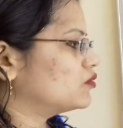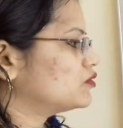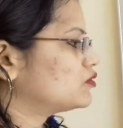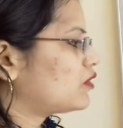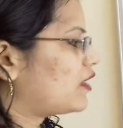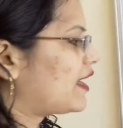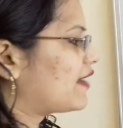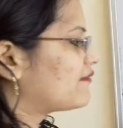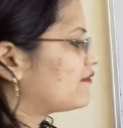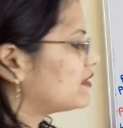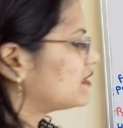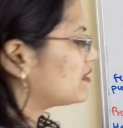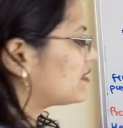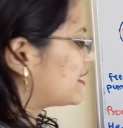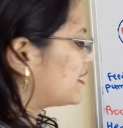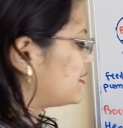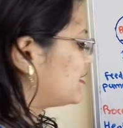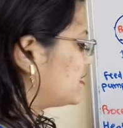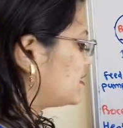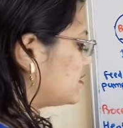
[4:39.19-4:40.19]
so I will
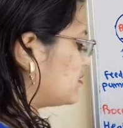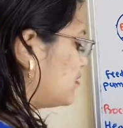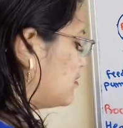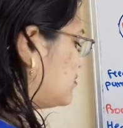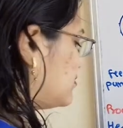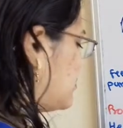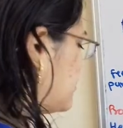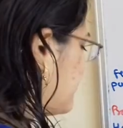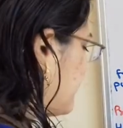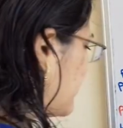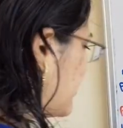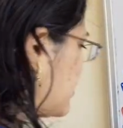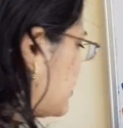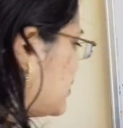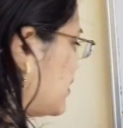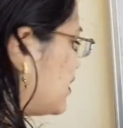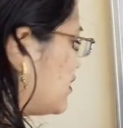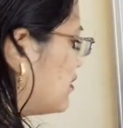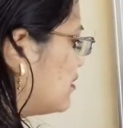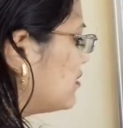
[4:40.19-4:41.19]
write somewhere
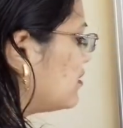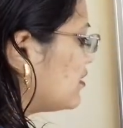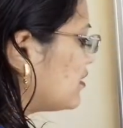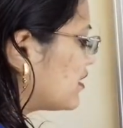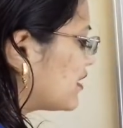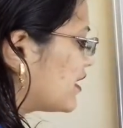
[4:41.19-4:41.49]
here,